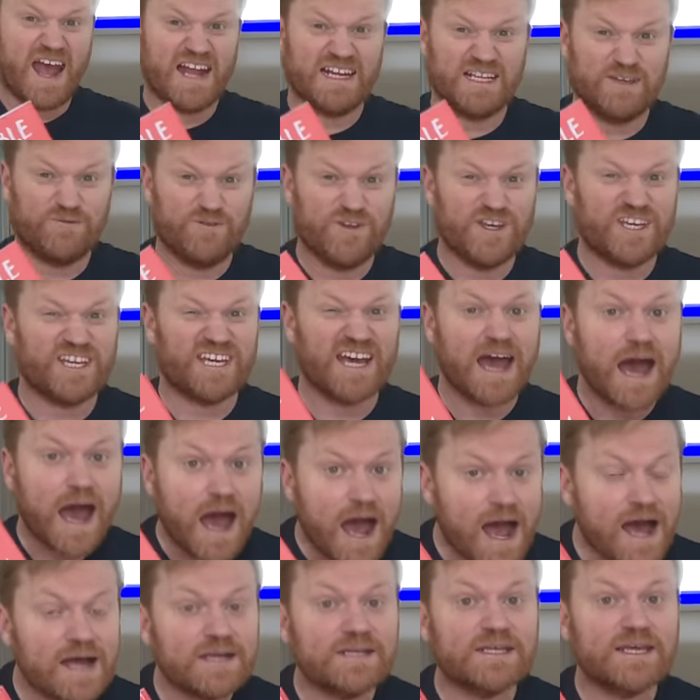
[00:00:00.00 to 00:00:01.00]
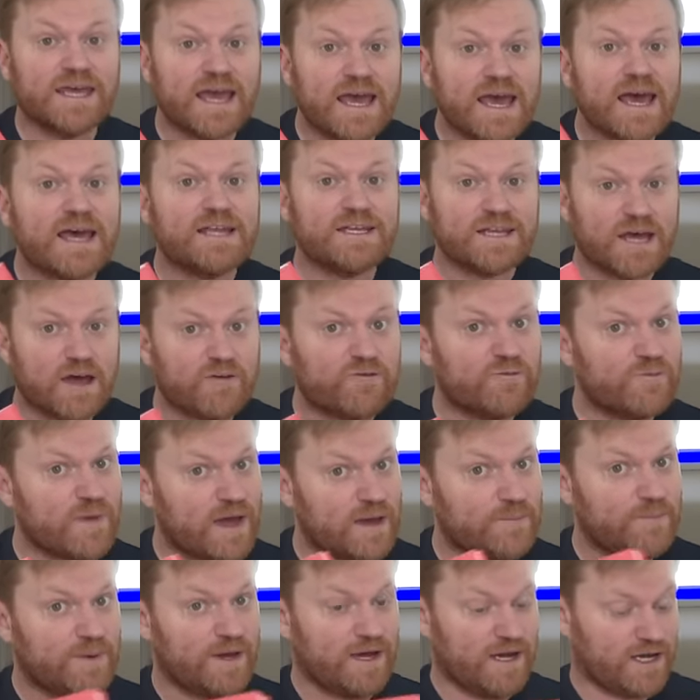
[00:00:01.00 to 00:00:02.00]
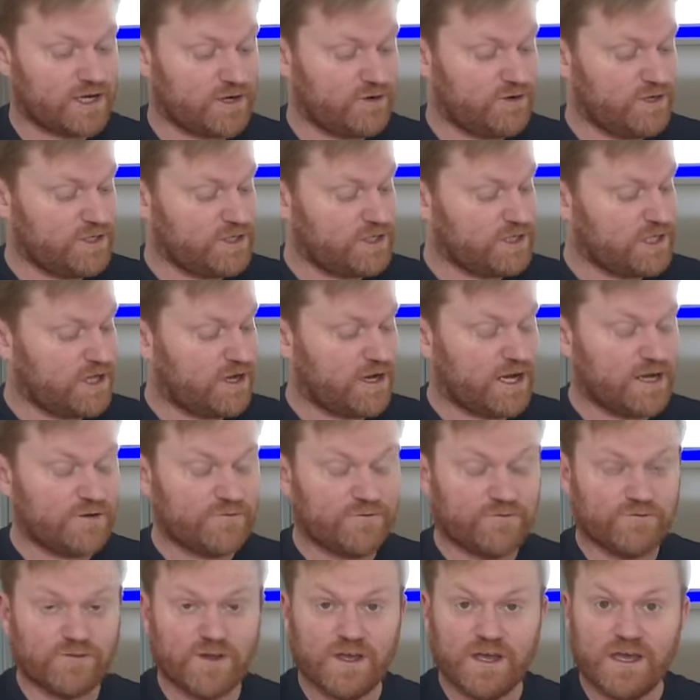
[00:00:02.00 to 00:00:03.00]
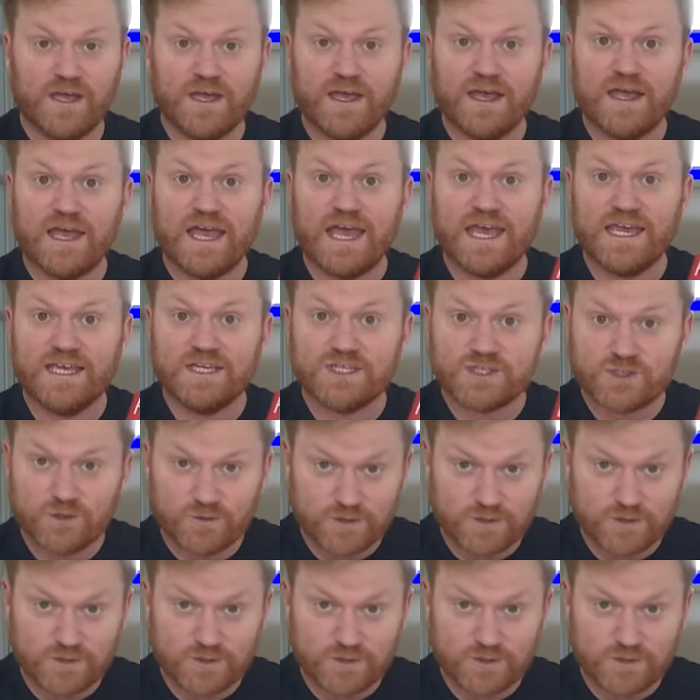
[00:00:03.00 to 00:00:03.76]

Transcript: And if you can't get enough Matt Parker in your life, he is